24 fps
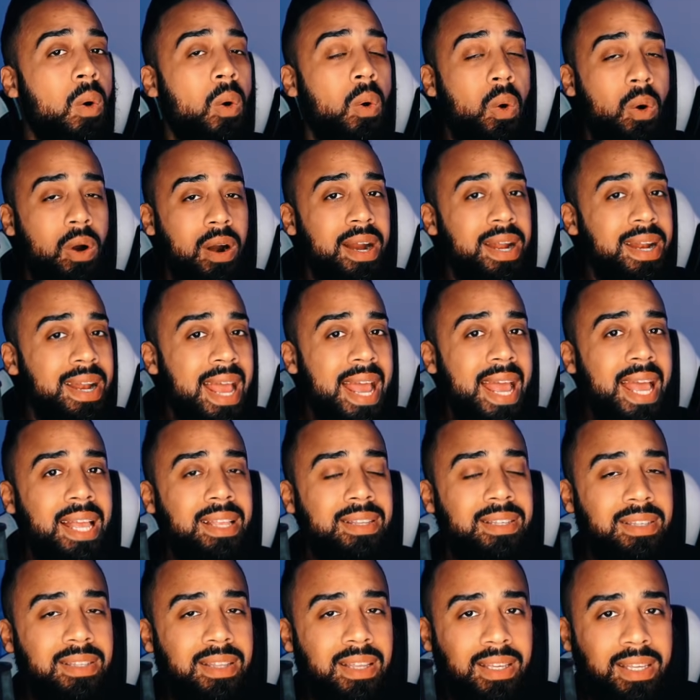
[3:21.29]
or
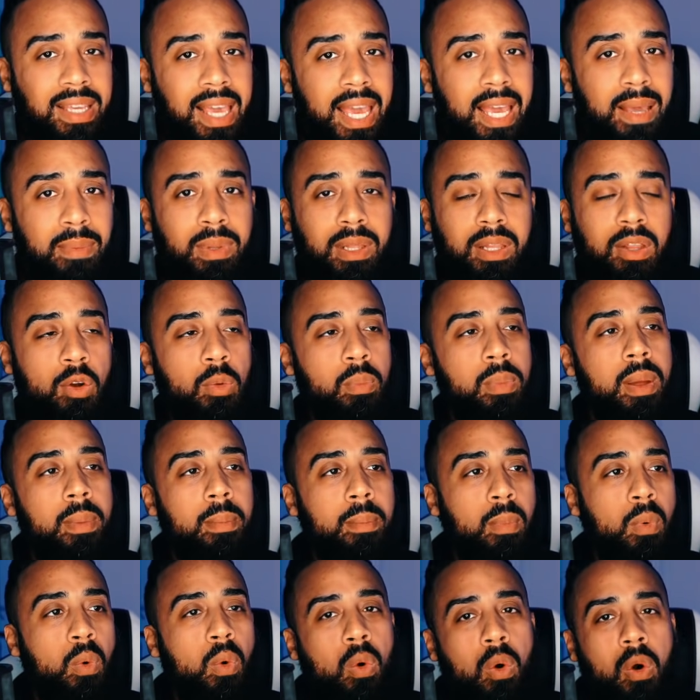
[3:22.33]
enhance the game a little bit
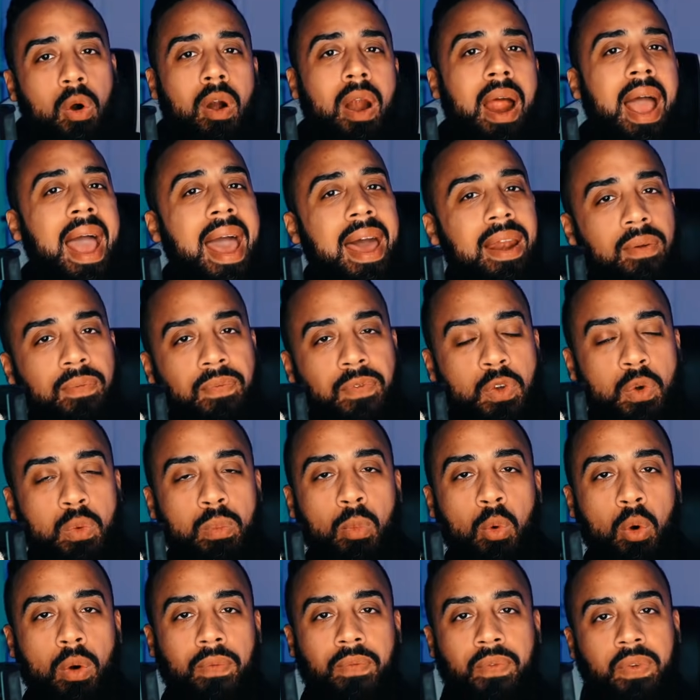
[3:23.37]
more, add a few
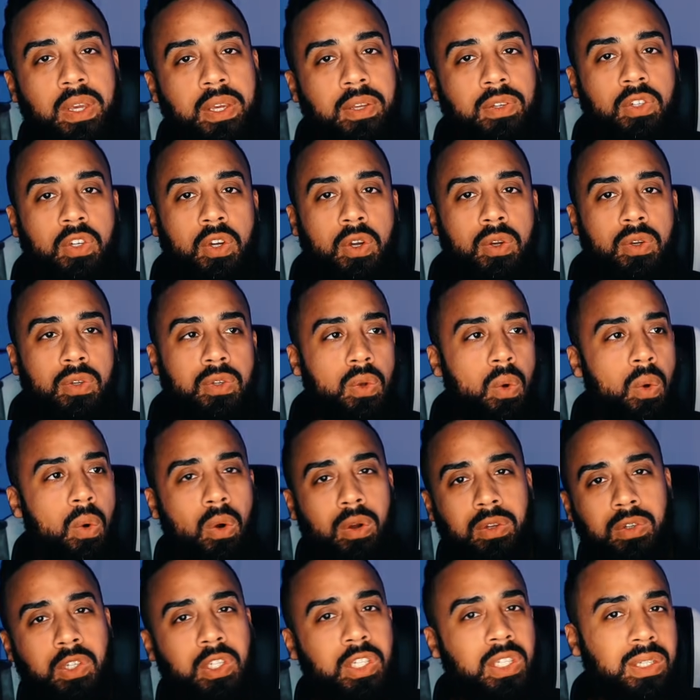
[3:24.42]
more features,
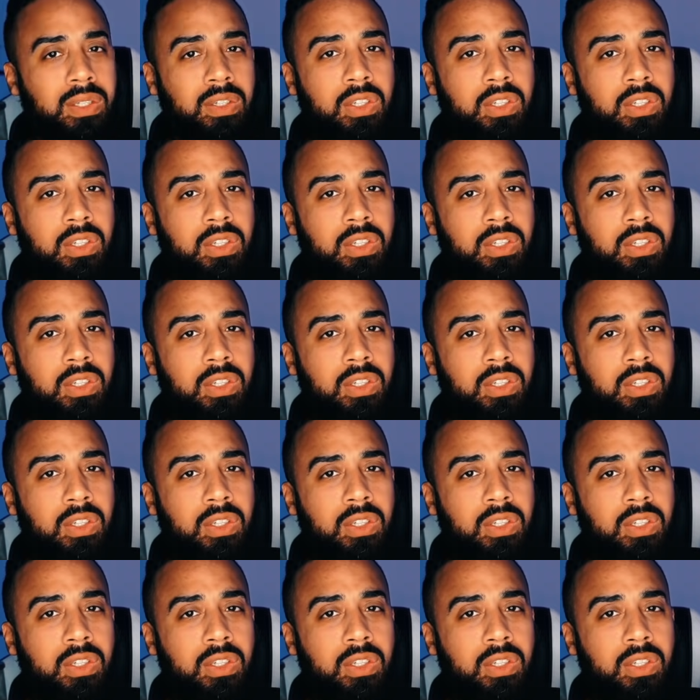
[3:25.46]
or